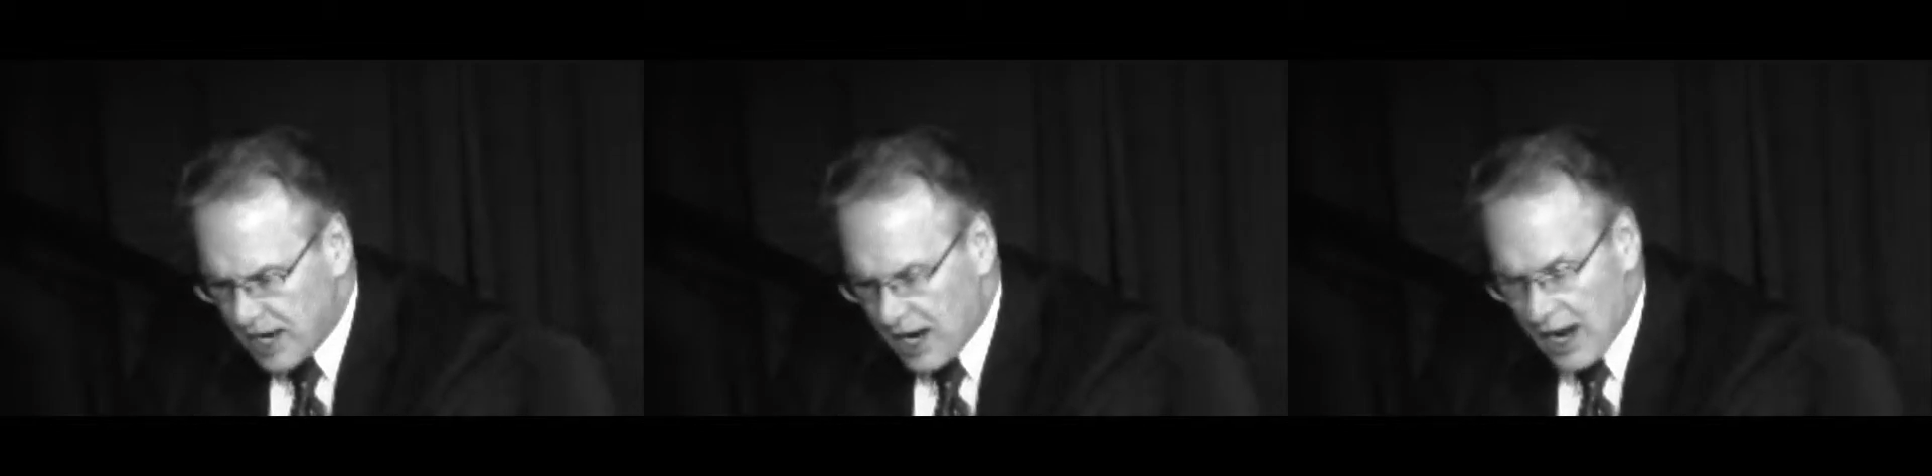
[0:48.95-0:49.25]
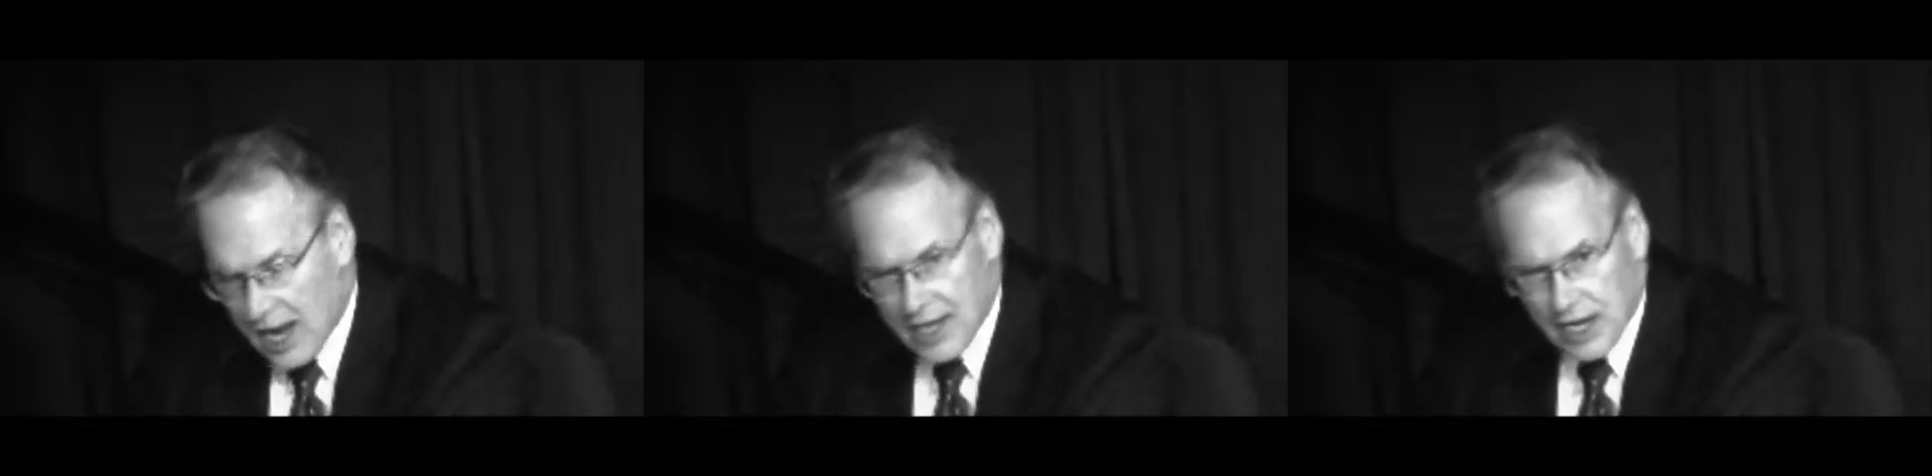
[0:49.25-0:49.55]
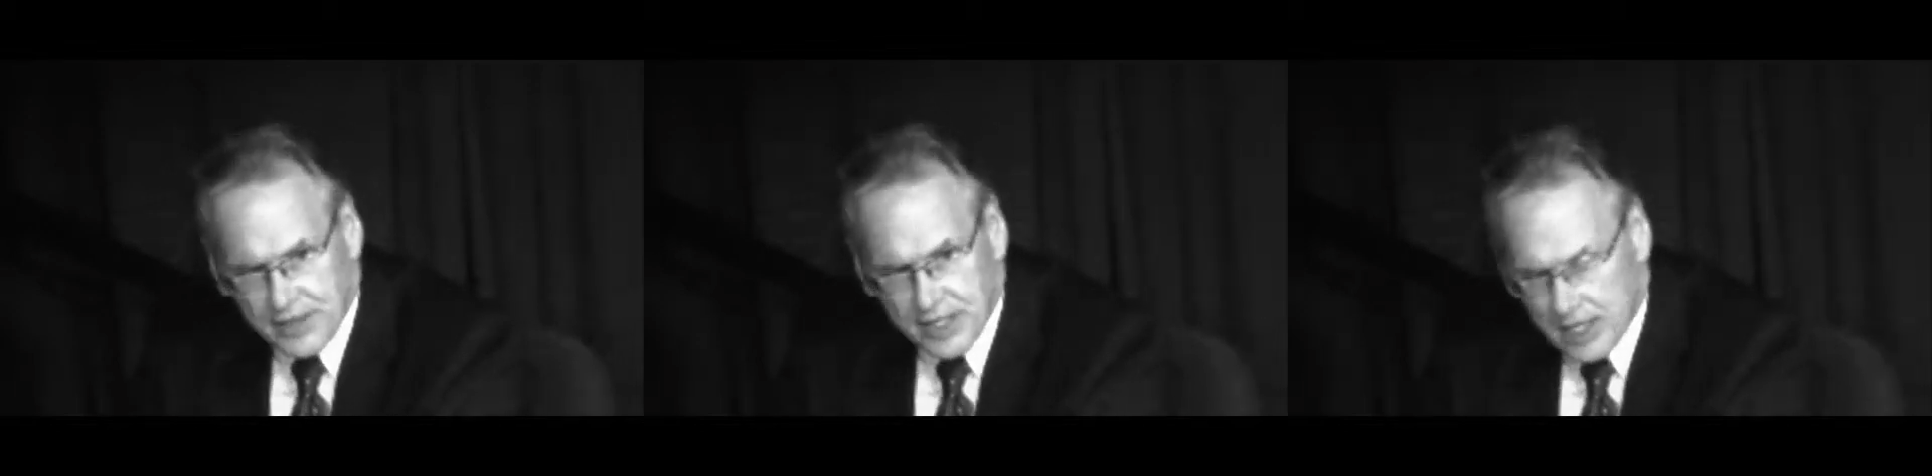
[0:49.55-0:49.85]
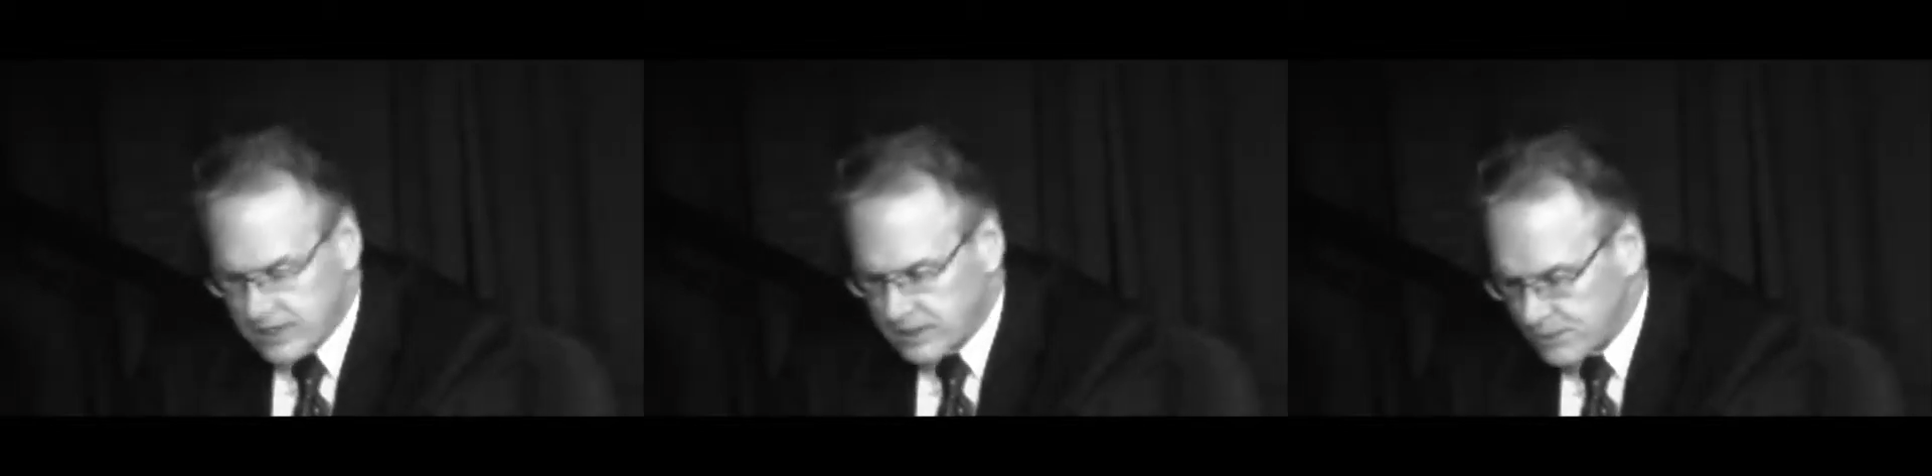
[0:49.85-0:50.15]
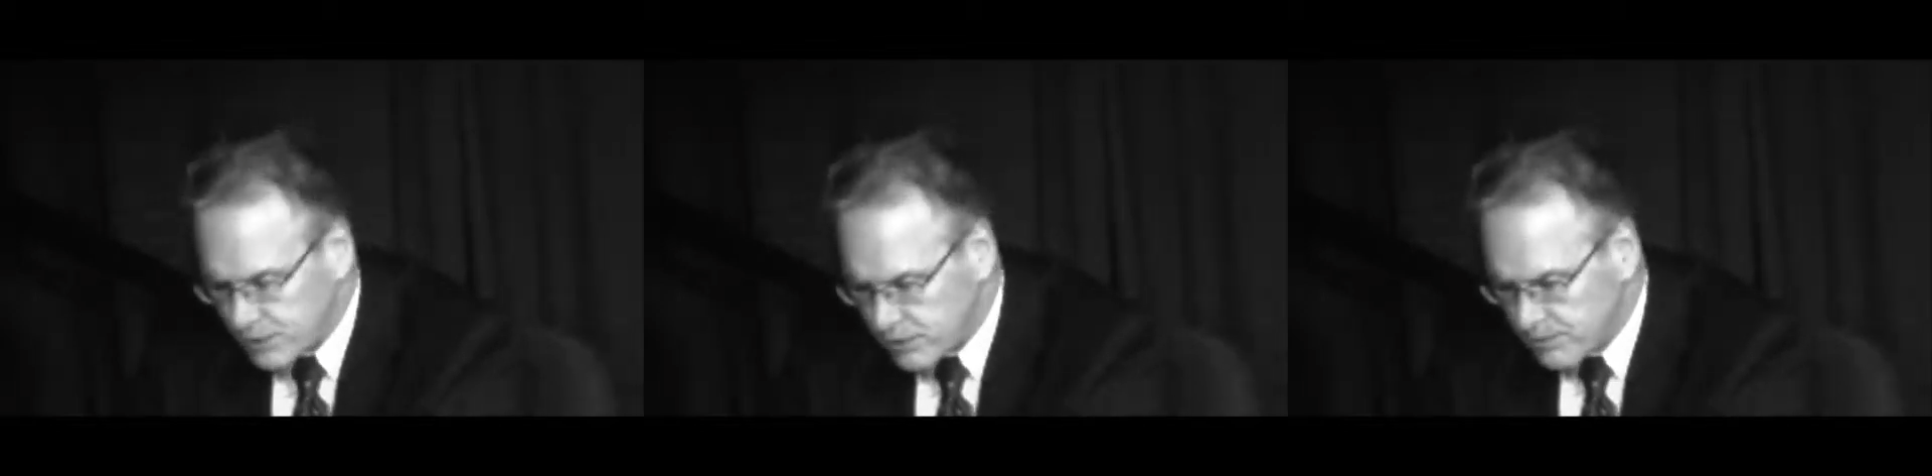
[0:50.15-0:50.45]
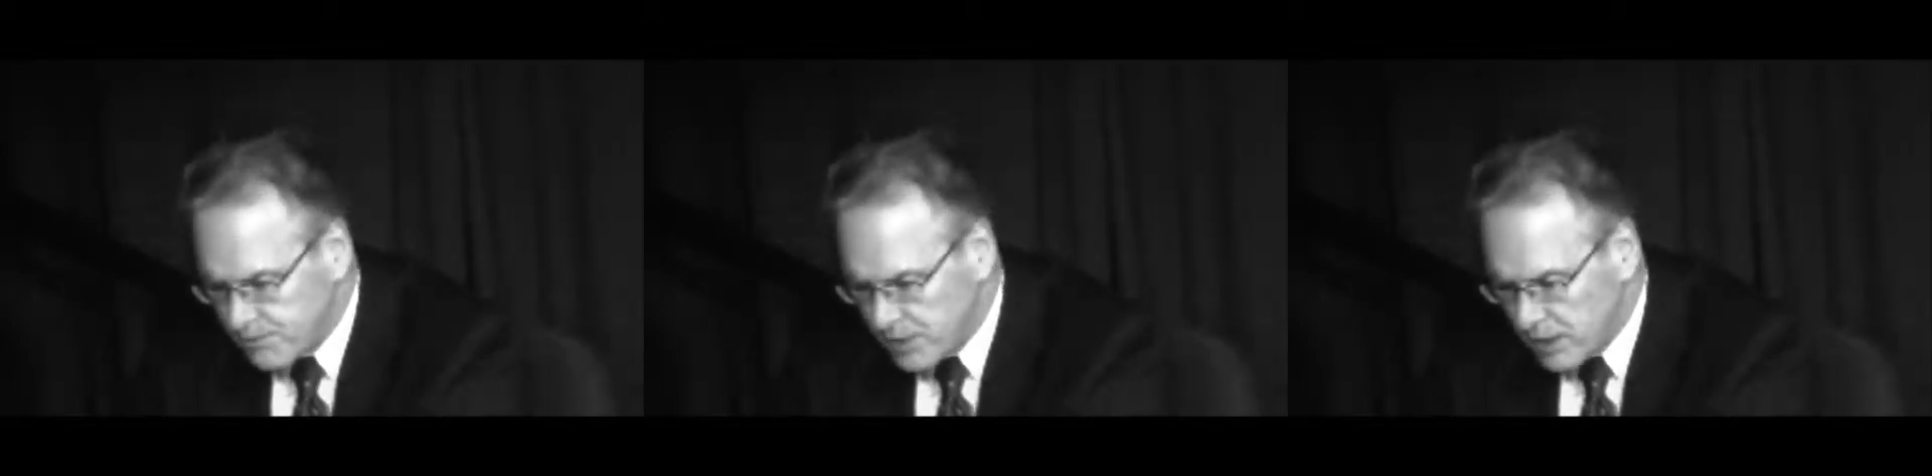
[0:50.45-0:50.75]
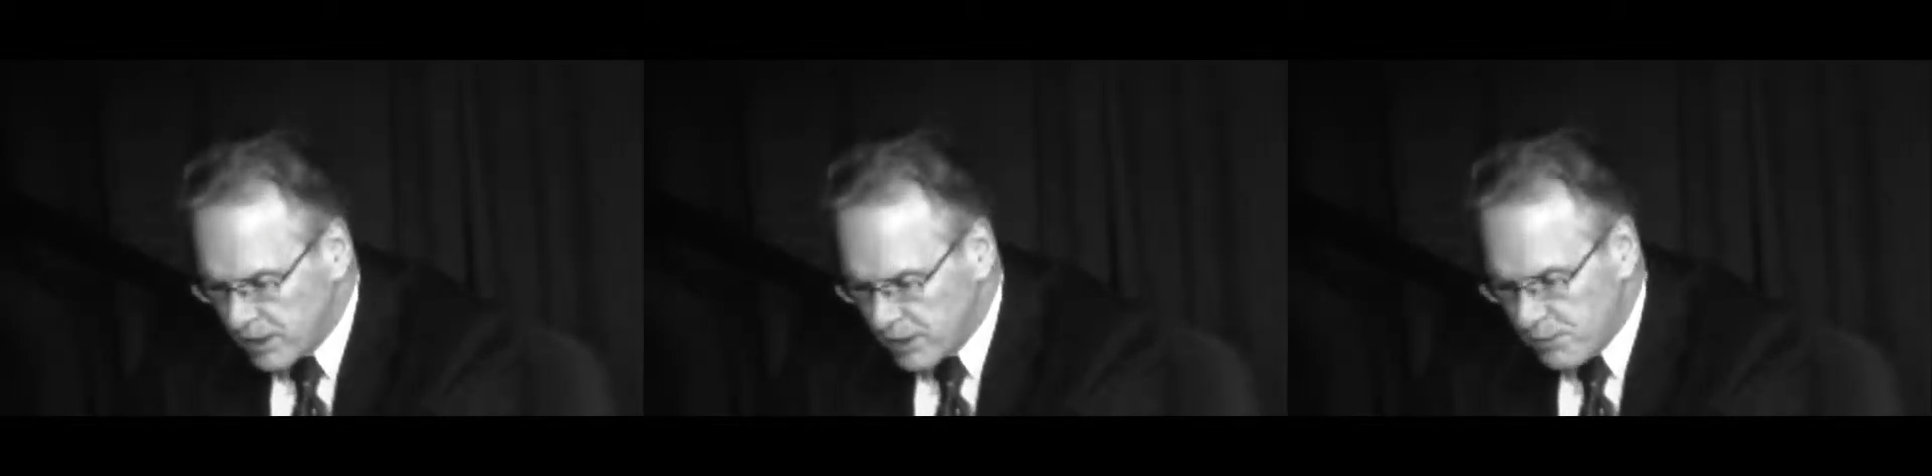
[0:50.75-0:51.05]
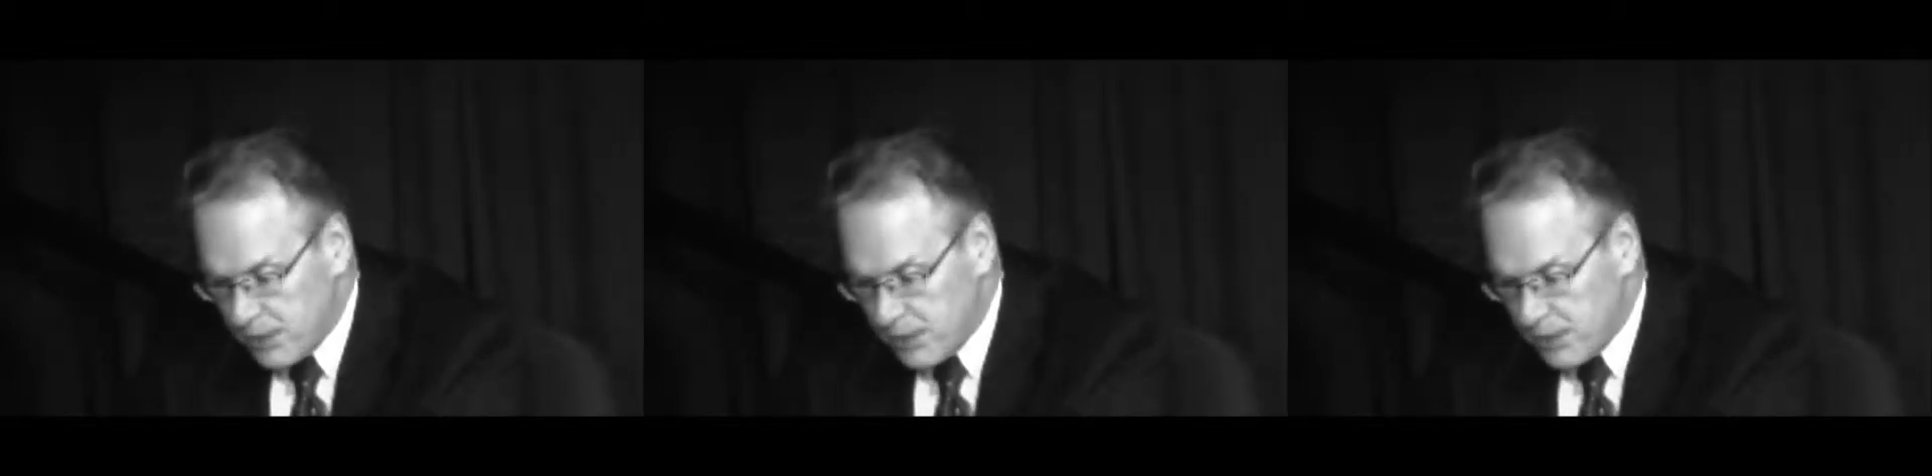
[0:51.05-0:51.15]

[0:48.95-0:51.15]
our eye on the customer, the